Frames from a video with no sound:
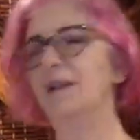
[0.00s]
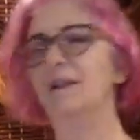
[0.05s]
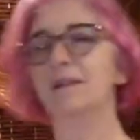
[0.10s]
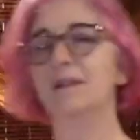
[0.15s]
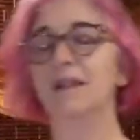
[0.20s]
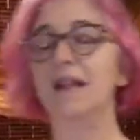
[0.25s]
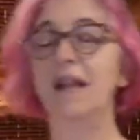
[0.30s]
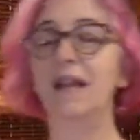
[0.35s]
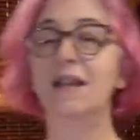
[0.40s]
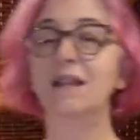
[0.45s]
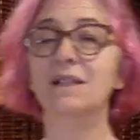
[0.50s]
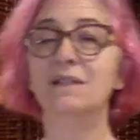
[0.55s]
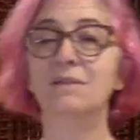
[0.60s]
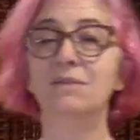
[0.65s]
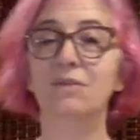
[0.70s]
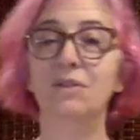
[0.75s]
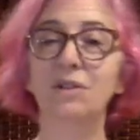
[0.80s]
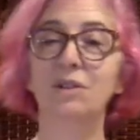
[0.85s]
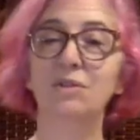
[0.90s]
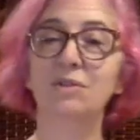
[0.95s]
lands for
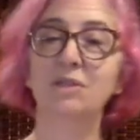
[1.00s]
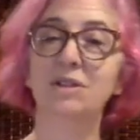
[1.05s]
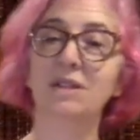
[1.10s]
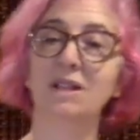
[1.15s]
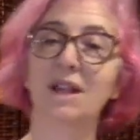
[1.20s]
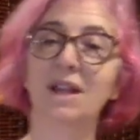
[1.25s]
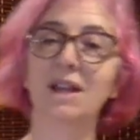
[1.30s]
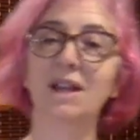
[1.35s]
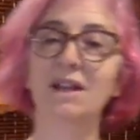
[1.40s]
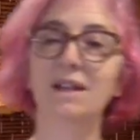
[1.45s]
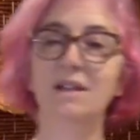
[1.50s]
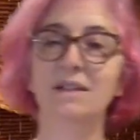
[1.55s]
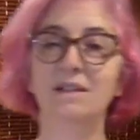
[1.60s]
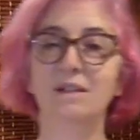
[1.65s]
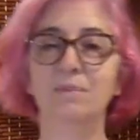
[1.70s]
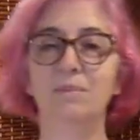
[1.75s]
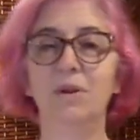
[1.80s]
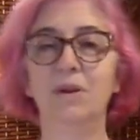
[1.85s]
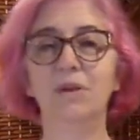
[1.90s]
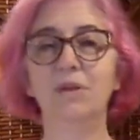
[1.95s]
you today is
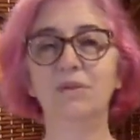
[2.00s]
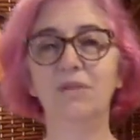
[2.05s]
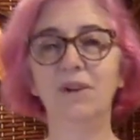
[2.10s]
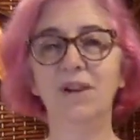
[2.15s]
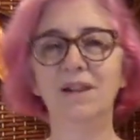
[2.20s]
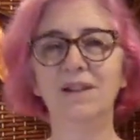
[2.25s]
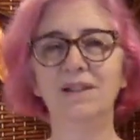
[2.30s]
perfect.